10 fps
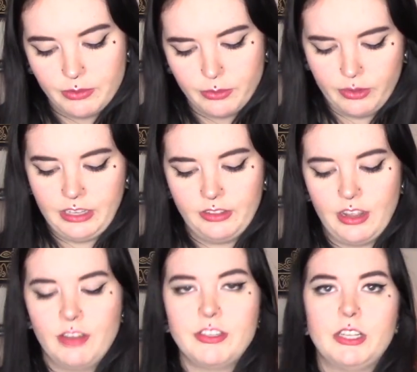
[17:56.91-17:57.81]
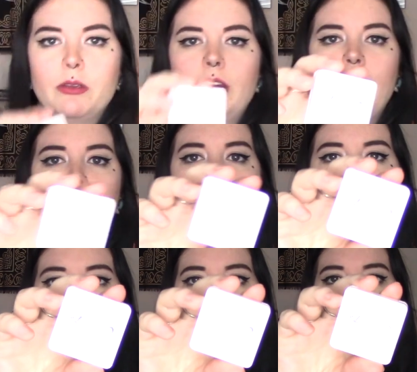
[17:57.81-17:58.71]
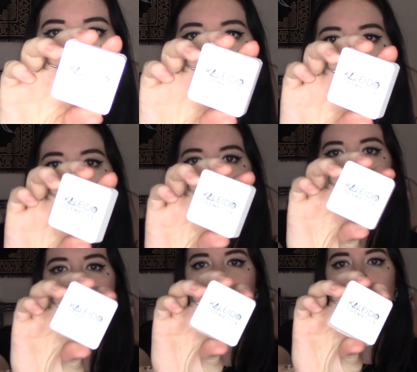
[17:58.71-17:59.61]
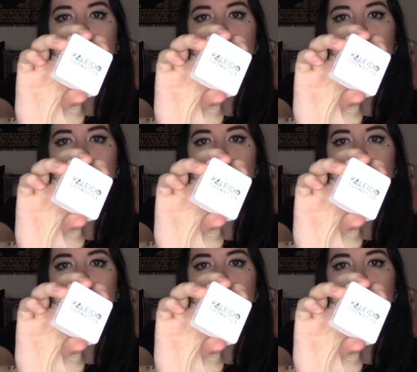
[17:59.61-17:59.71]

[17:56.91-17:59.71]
really loved, like you can actually tell if the packaging is already